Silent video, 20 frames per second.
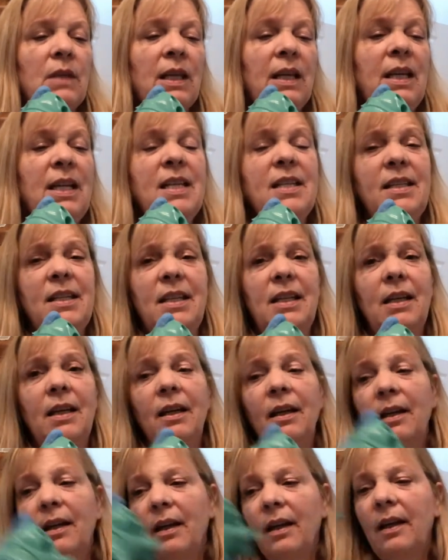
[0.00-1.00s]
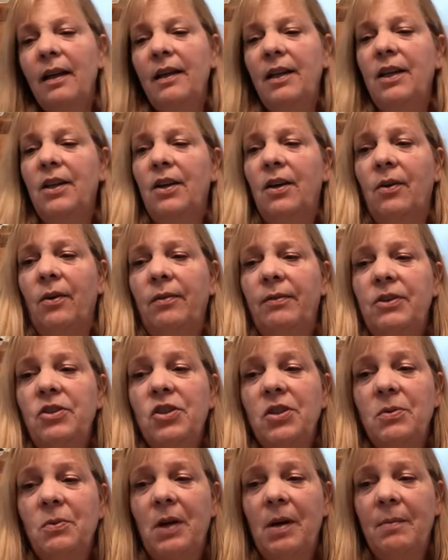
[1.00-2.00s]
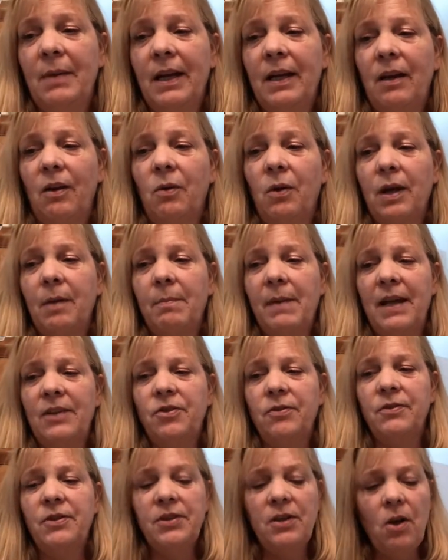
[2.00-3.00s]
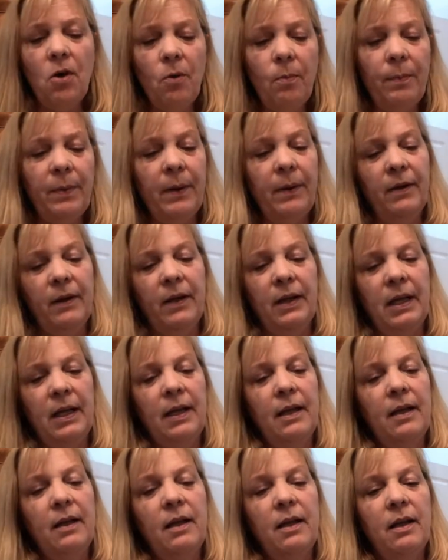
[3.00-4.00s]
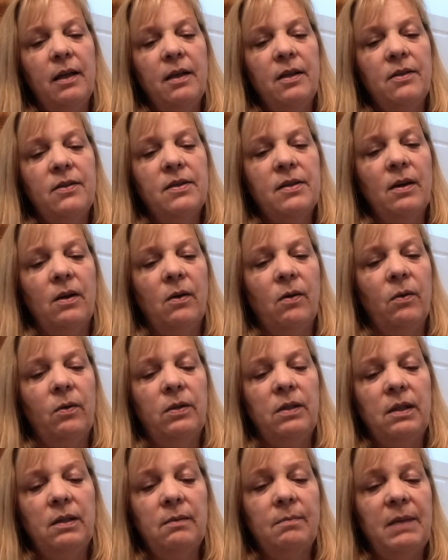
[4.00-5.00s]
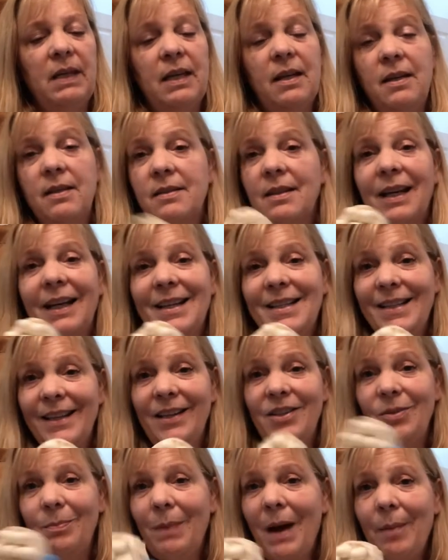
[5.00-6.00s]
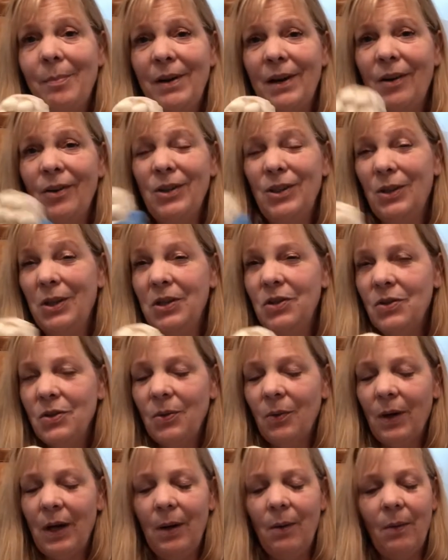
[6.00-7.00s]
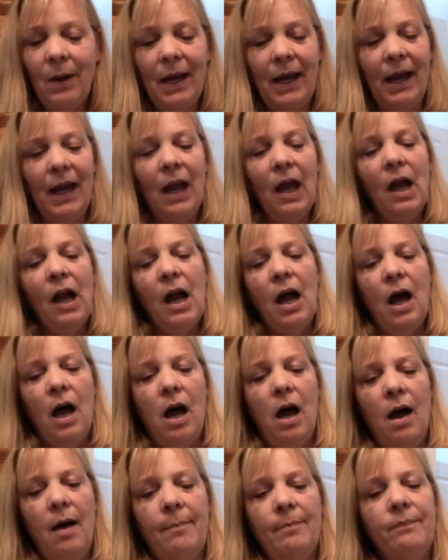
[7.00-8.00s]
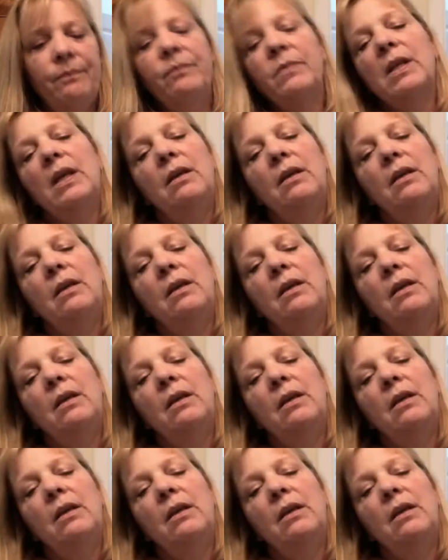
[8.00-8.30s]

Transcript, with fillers: easy, you know, if you just want to make a quick batch of soap. So, because like I said, you pop it out, you can use it right away. Um,